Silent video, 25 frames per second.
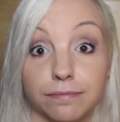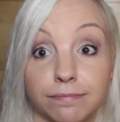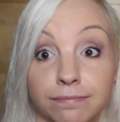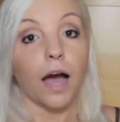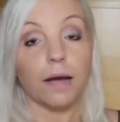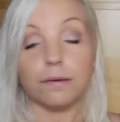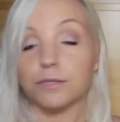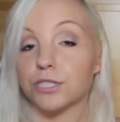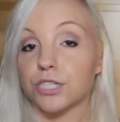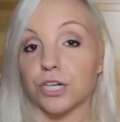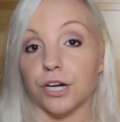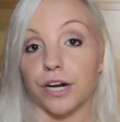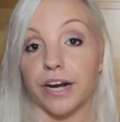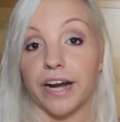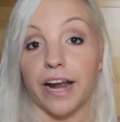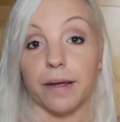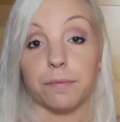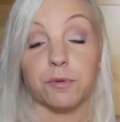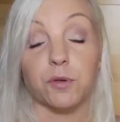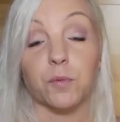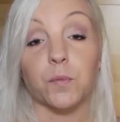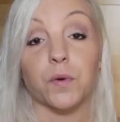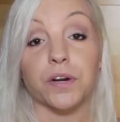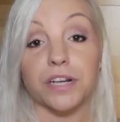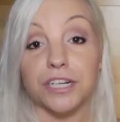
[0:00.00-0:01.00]
I'm sorry, I've
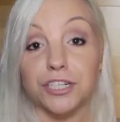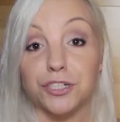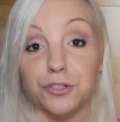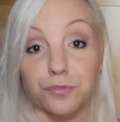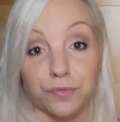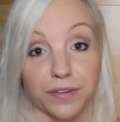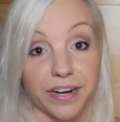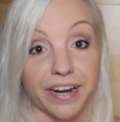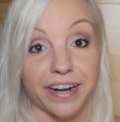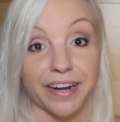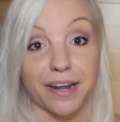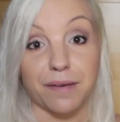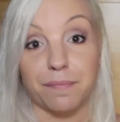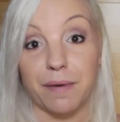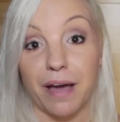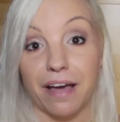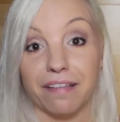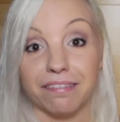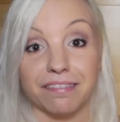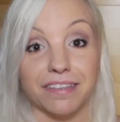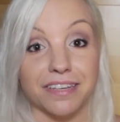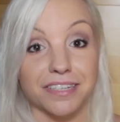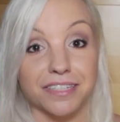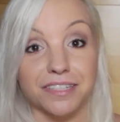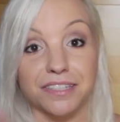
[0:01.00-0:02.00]
been wanting to rant
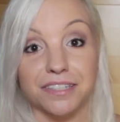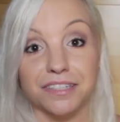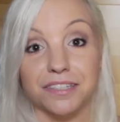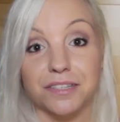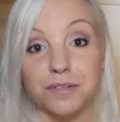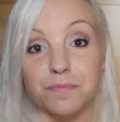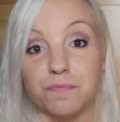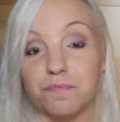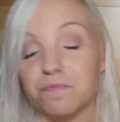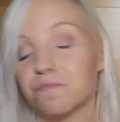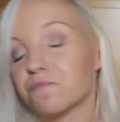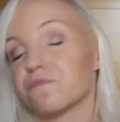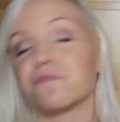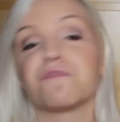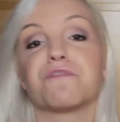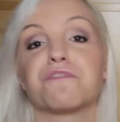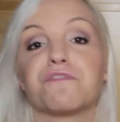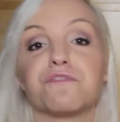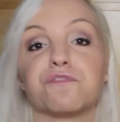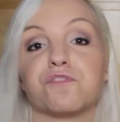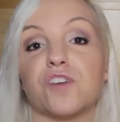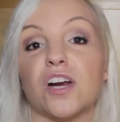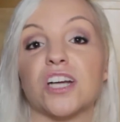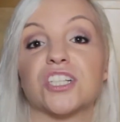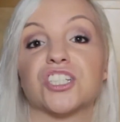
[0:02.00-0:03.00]
about this
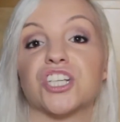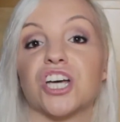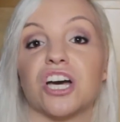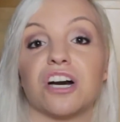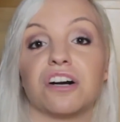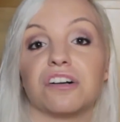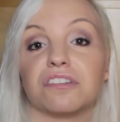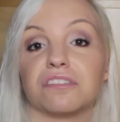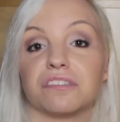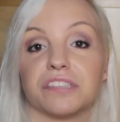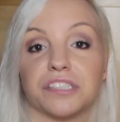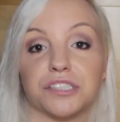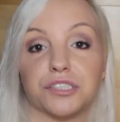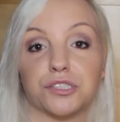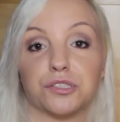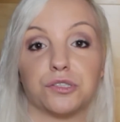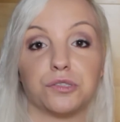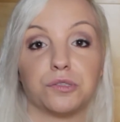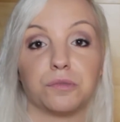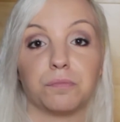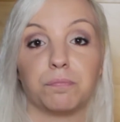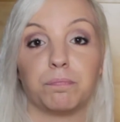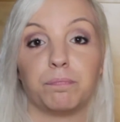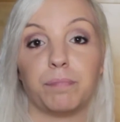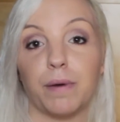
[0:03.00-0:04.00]
fragile
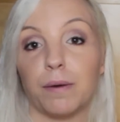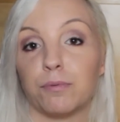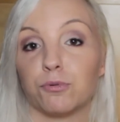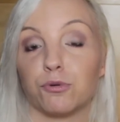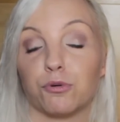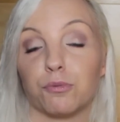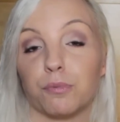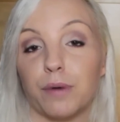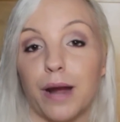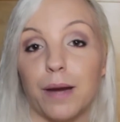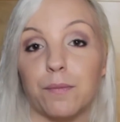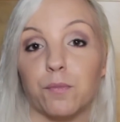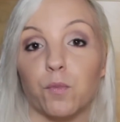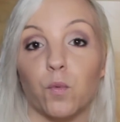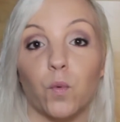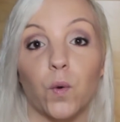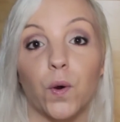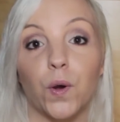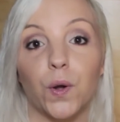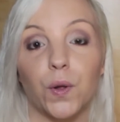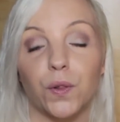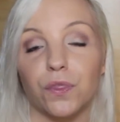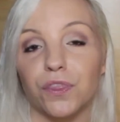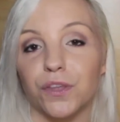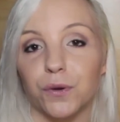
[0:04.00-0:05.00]
little bubble wrap
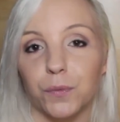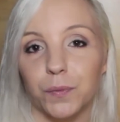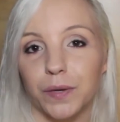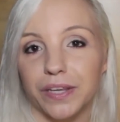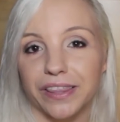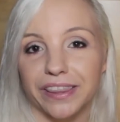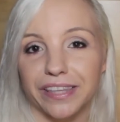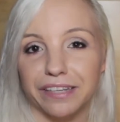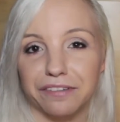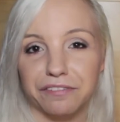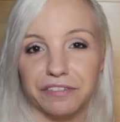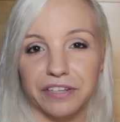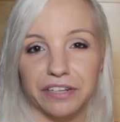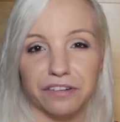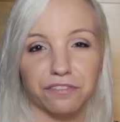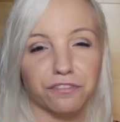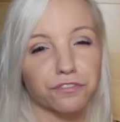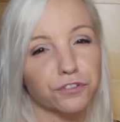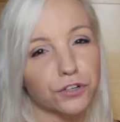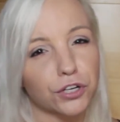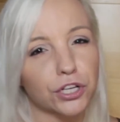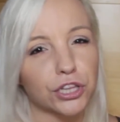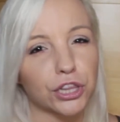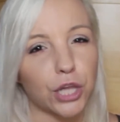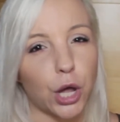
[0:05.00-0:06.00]
world that we live in
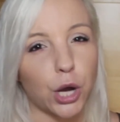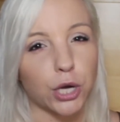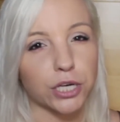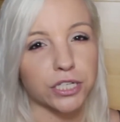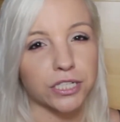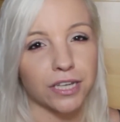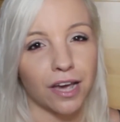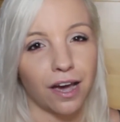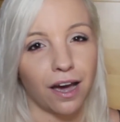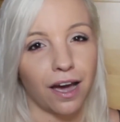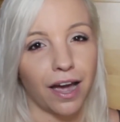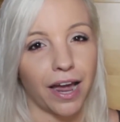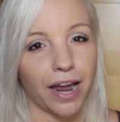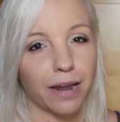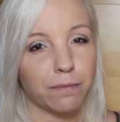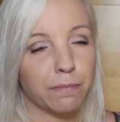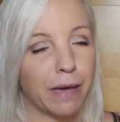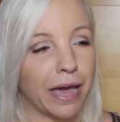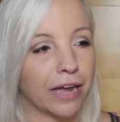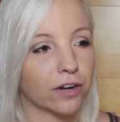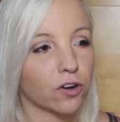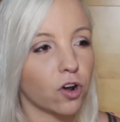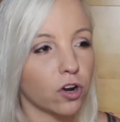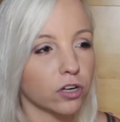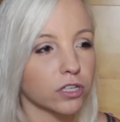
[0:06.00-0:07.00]
for a long time,
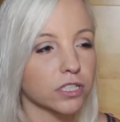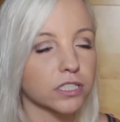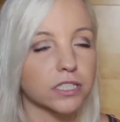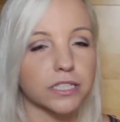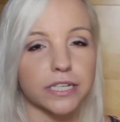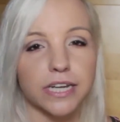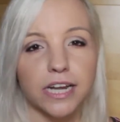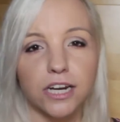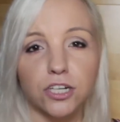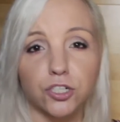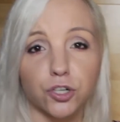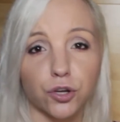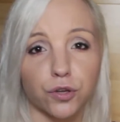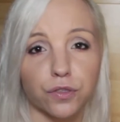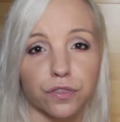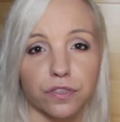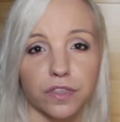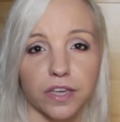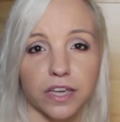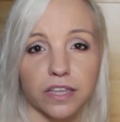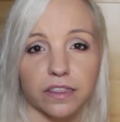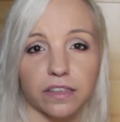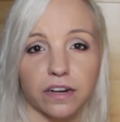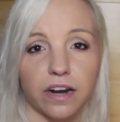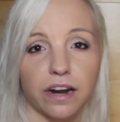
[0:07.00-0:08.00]
and honestly I don't
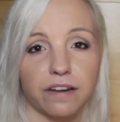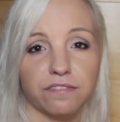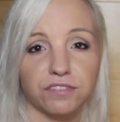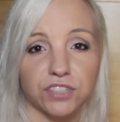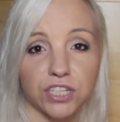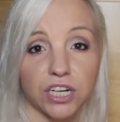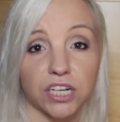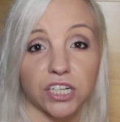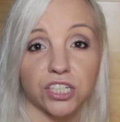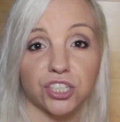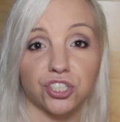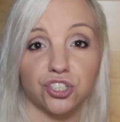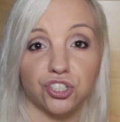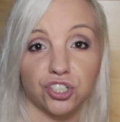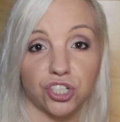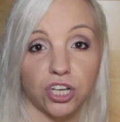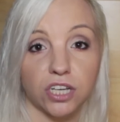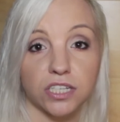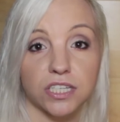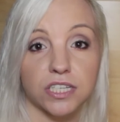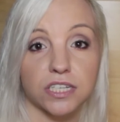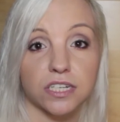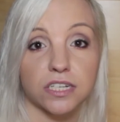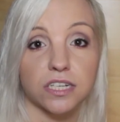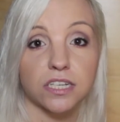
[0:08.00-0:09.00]
think that I've done it
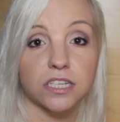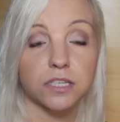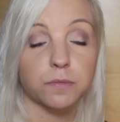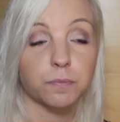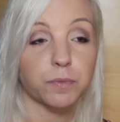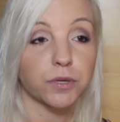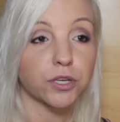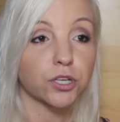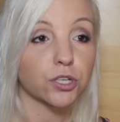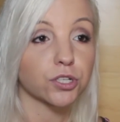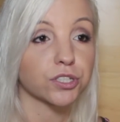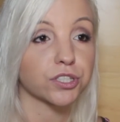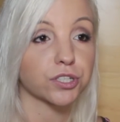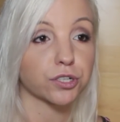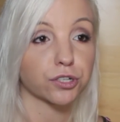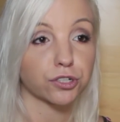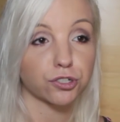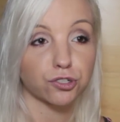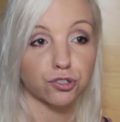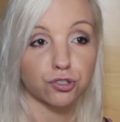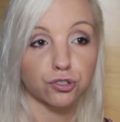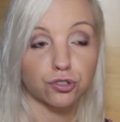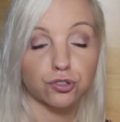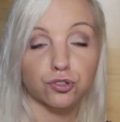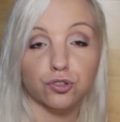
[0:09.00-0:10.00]
justice, because there are
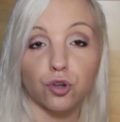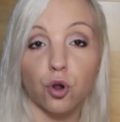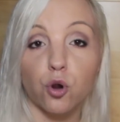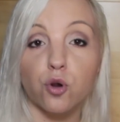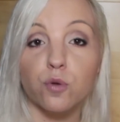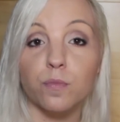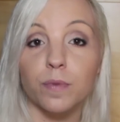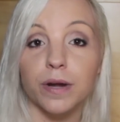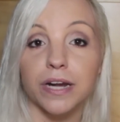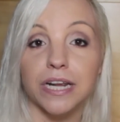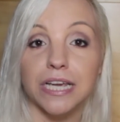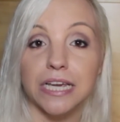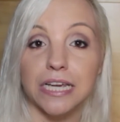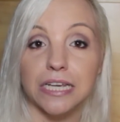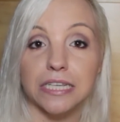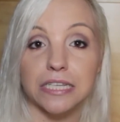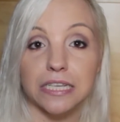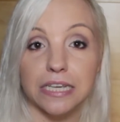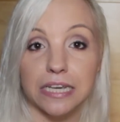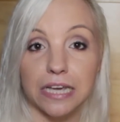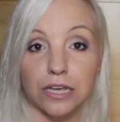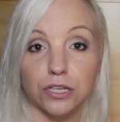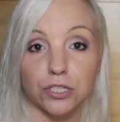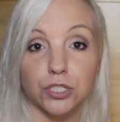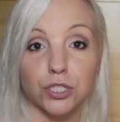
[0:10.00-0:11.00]
so many
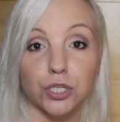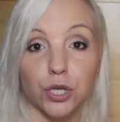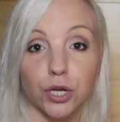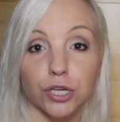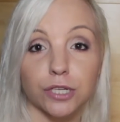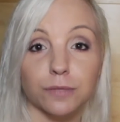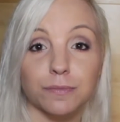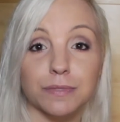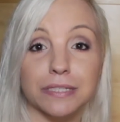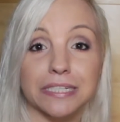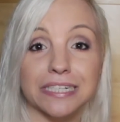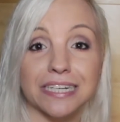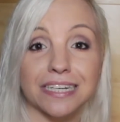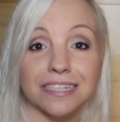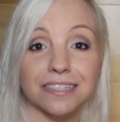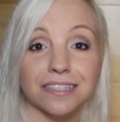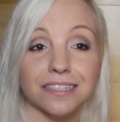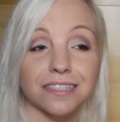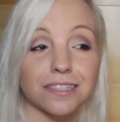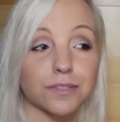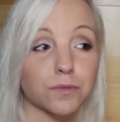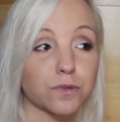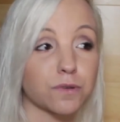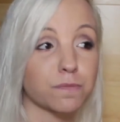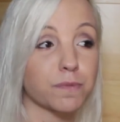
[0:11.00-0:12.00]

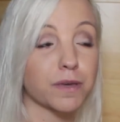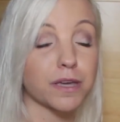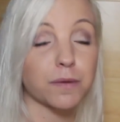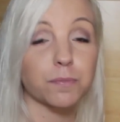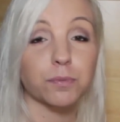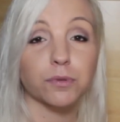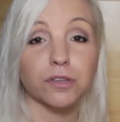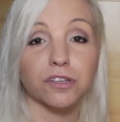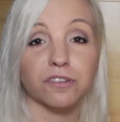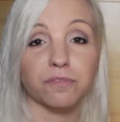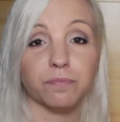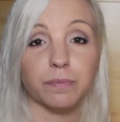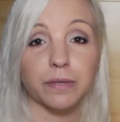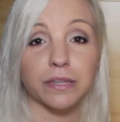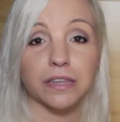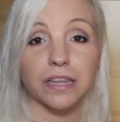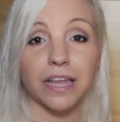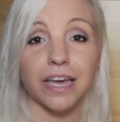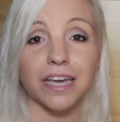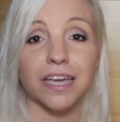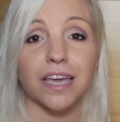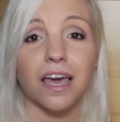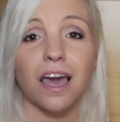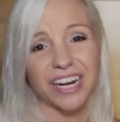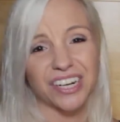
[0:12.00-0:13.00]
circumstances where people have been
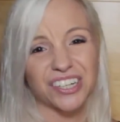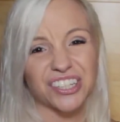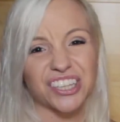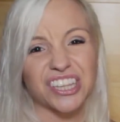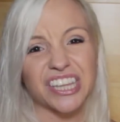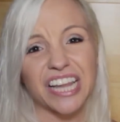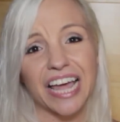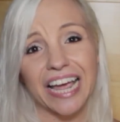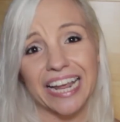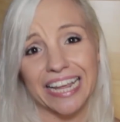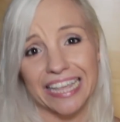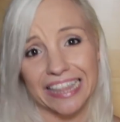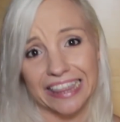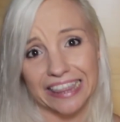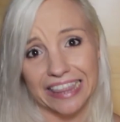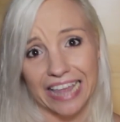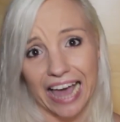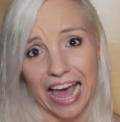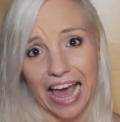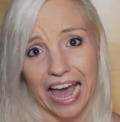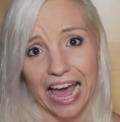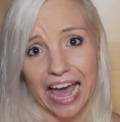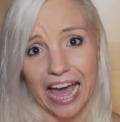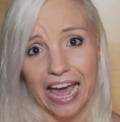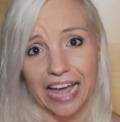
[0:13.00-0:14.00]
like, I don't like
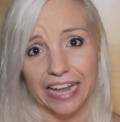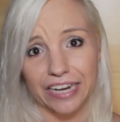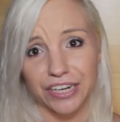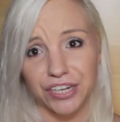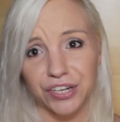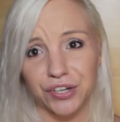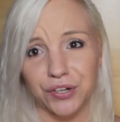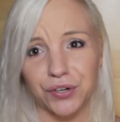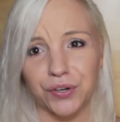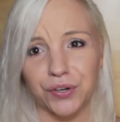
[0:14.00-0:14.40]
that,